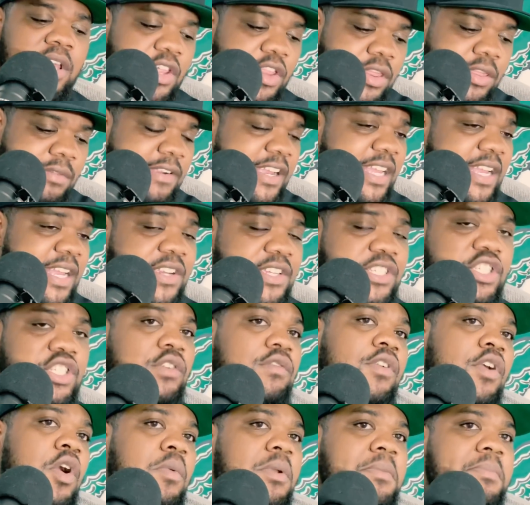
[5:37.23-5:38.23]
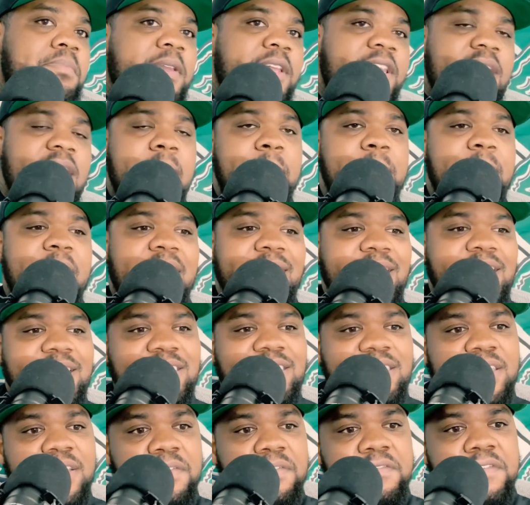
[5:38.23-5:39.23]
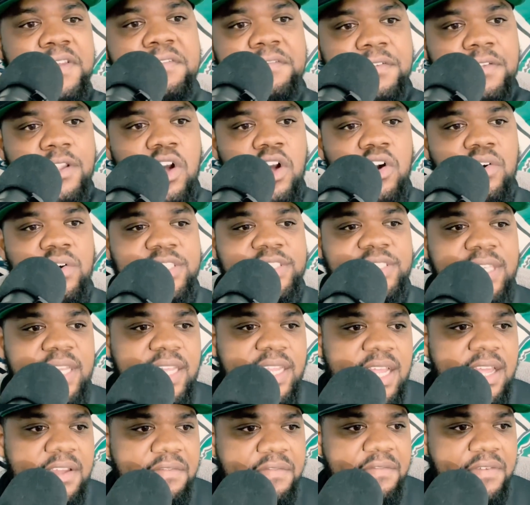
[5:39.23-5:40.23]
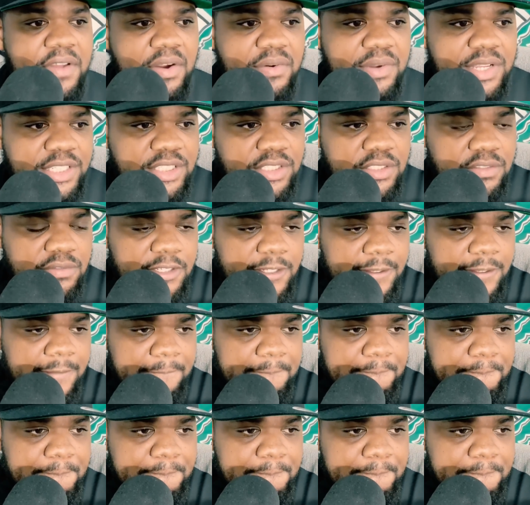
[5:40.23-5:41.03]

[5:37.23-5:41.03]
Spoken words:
3 years in a row, we've been that bad. That's the fifth longest in NFL history.